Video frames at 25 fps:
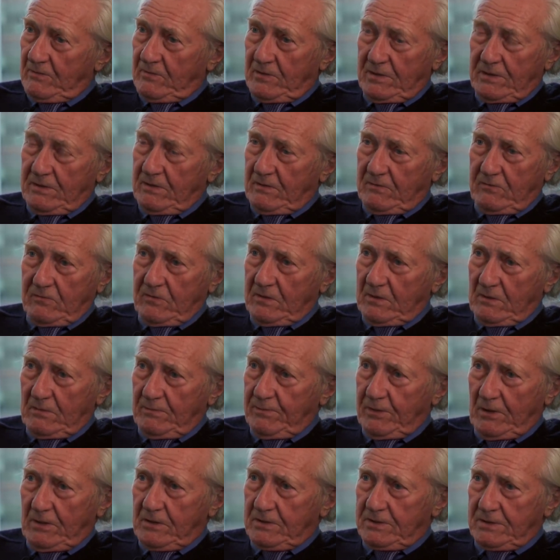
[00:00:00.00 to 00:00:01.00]
There were no real
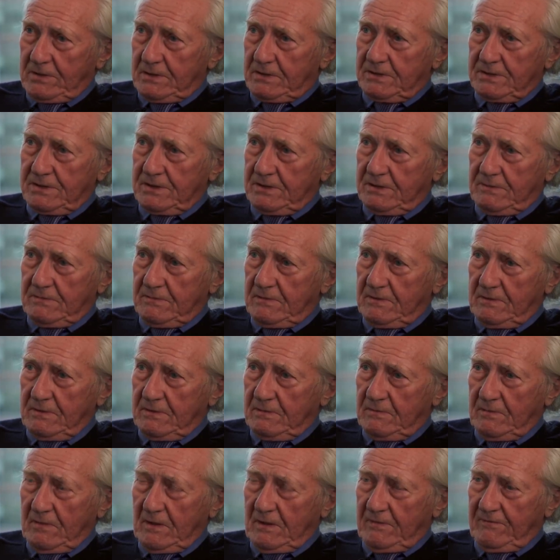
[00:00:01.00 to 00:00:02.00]
politics
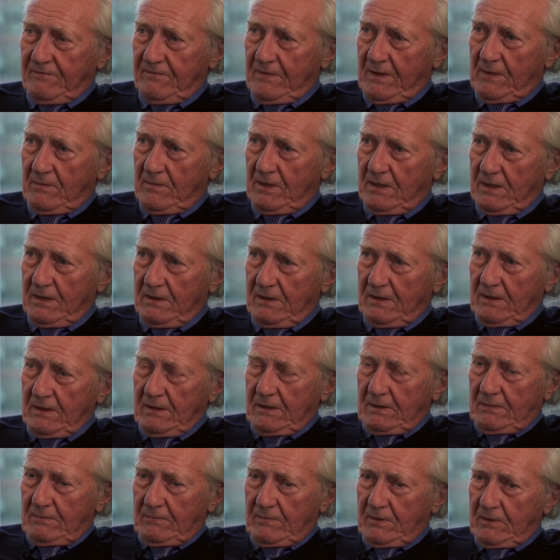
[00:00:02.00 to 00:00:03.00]
in my family,
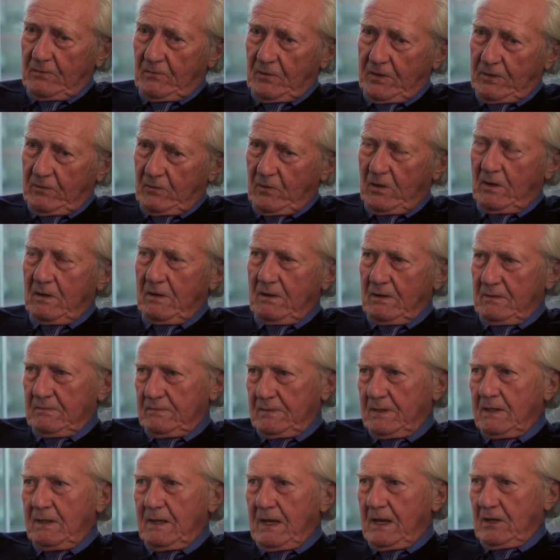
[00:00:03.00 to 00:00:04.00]
but we were
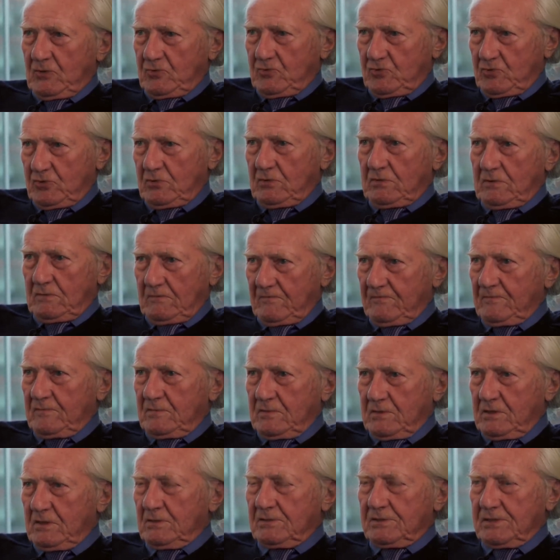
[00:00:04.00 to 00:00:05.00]
natural
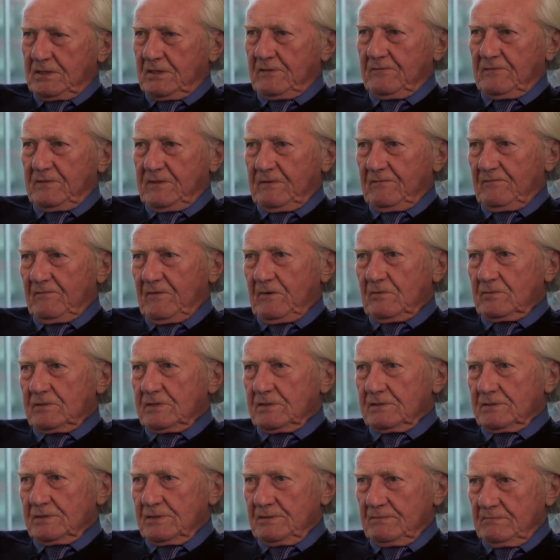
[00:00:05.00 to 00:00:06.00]
conservative
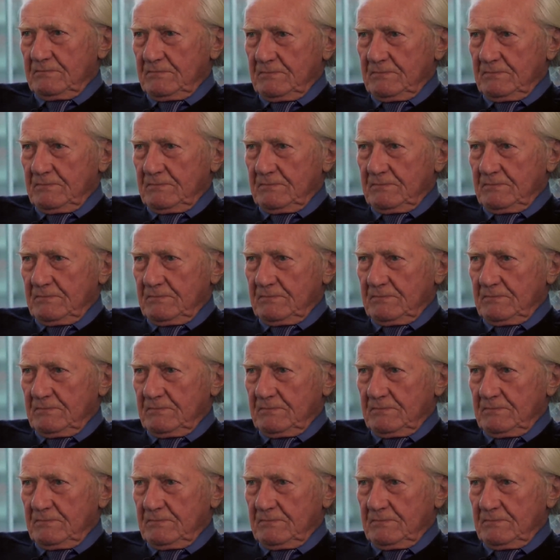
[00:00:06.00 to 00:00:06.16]
voters.